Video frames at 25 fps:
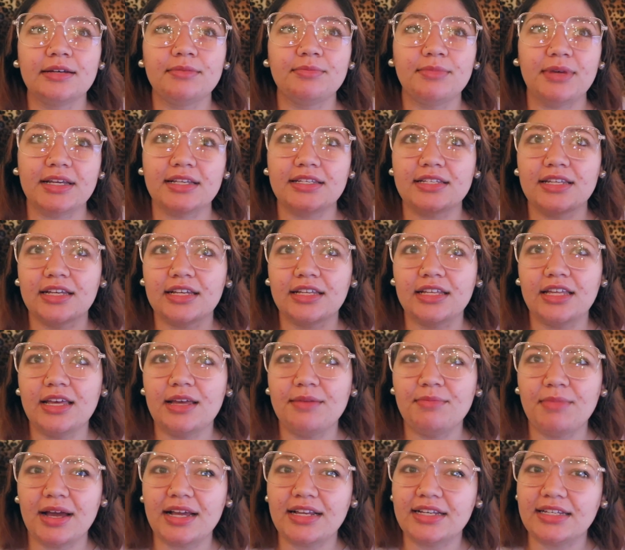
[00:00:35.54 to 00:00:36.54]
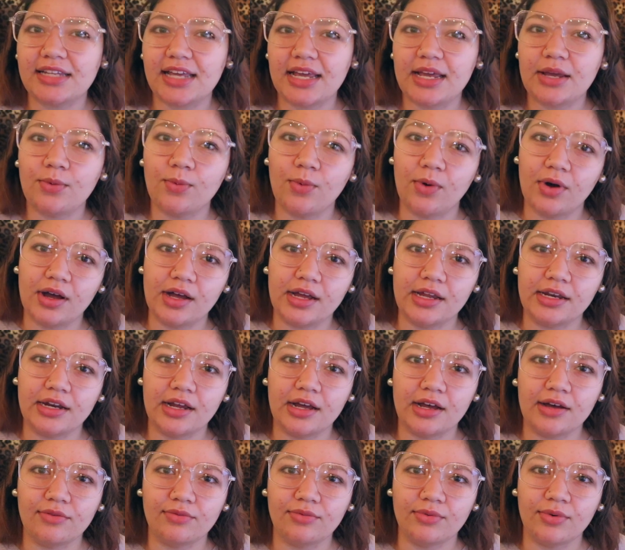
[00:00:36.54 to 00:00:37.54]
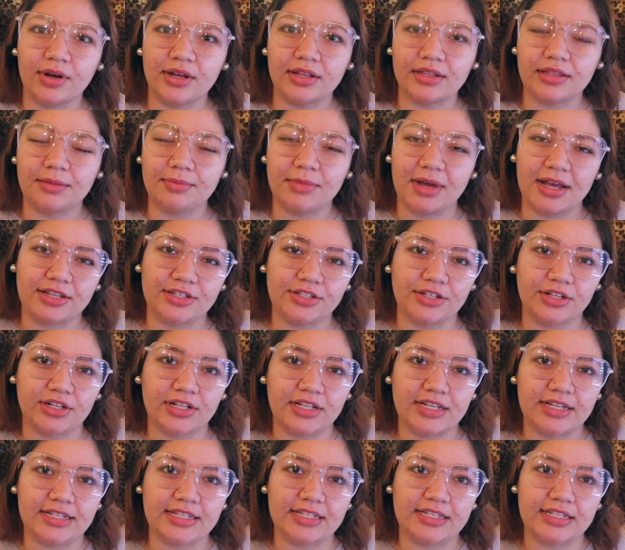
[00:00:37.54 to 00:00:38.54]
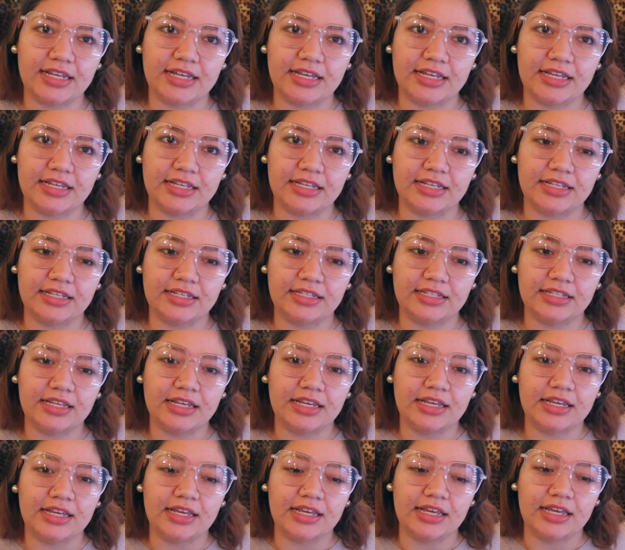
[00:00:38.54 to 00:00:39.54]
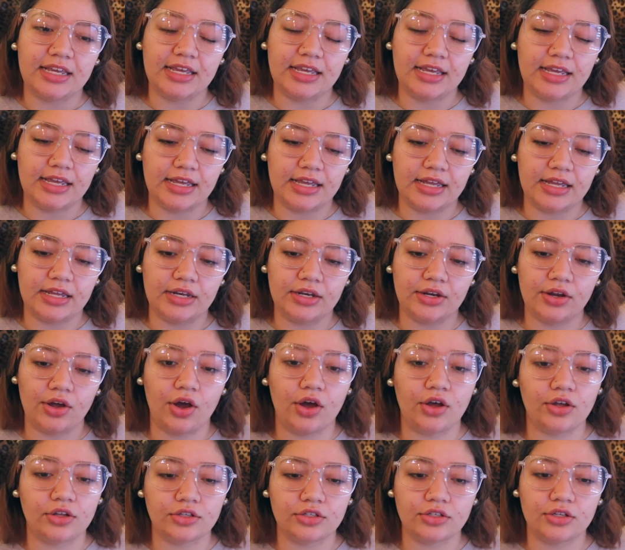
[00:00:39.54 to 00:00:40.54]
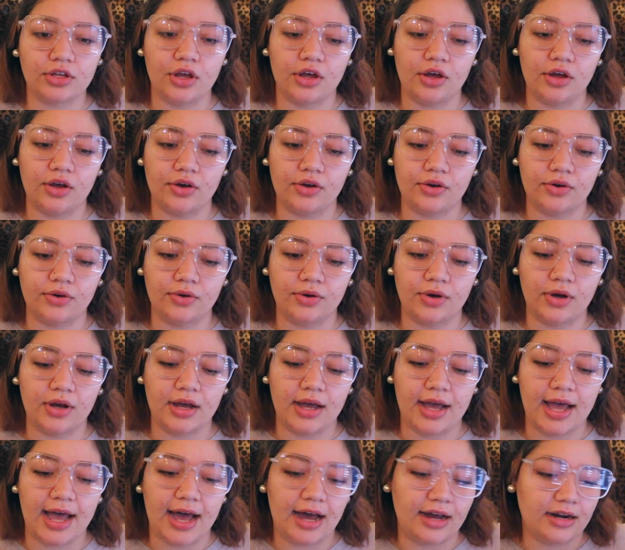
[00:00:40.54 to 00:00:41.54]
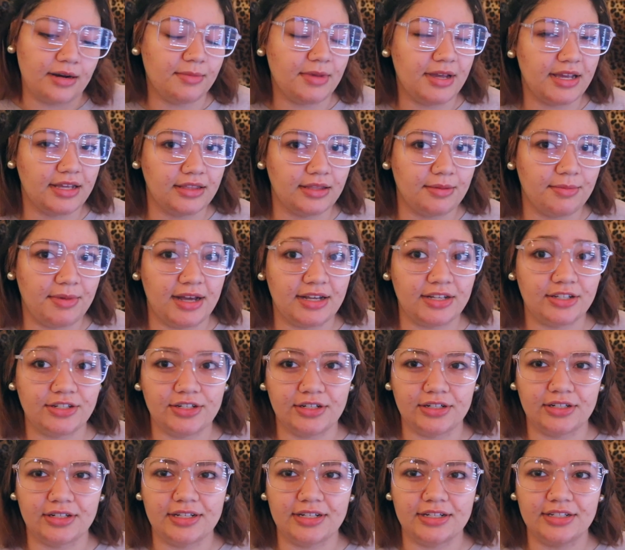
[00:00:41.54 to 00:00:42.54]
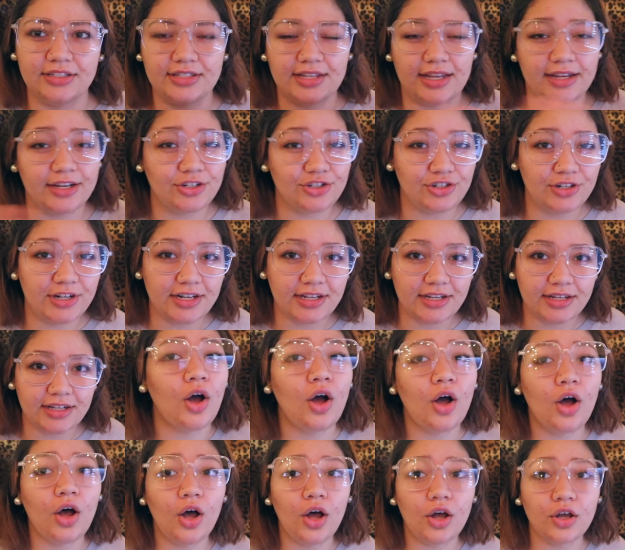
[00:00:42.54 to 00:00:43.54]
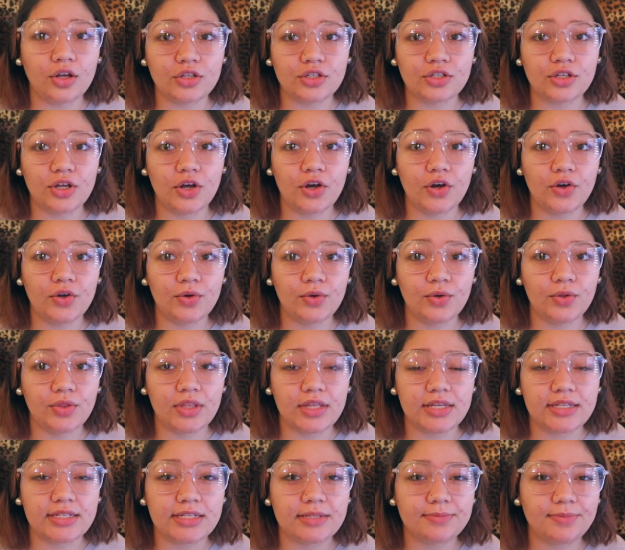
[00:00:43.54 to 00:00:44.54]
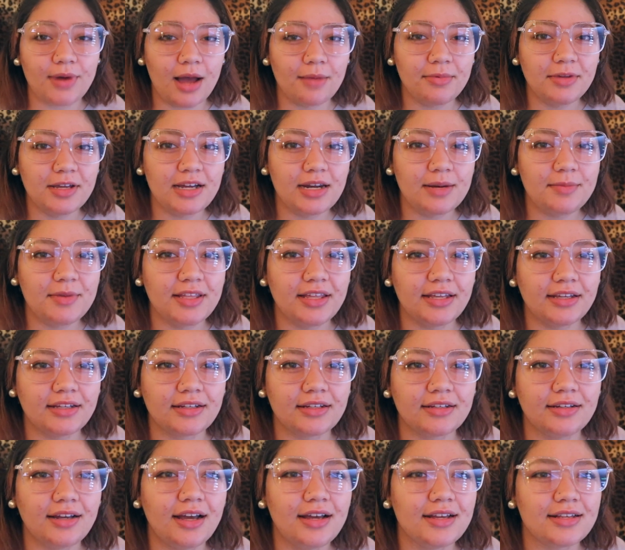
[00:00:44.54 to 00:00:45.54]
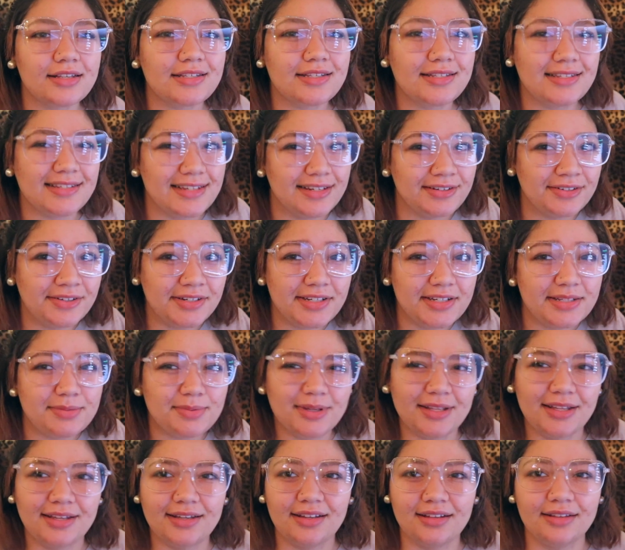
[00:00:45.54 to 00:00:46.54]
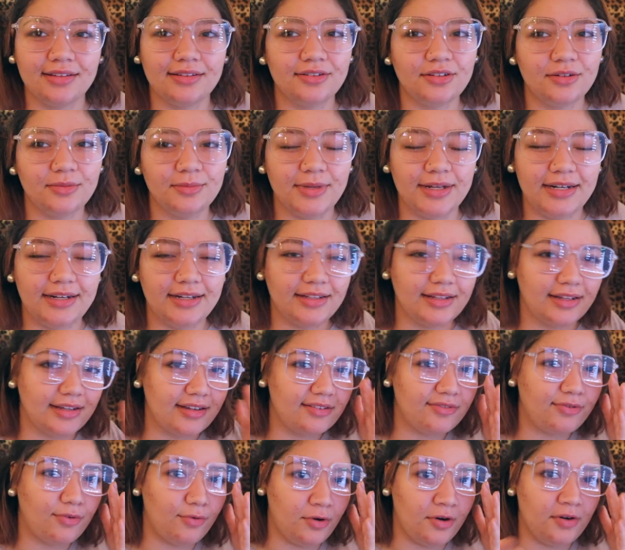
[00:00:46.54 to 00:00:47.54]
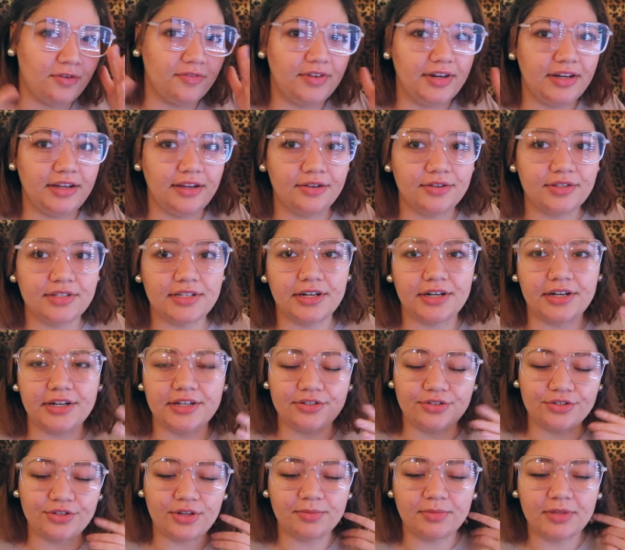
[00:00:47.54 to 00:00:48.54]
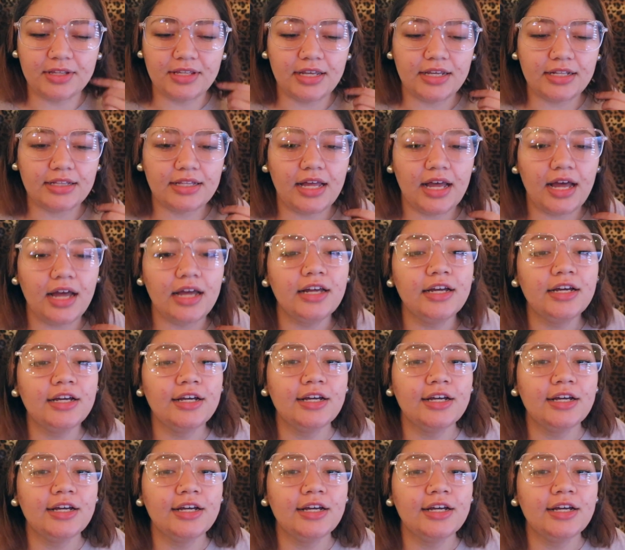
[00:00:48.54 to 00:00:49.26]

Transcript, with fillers: basically my day one of what the Master Cleanse is, and also how to make the Master Cleanse like drink. Also, this is probably going to be like, not a series, but like a little mini like for a video series or something like that.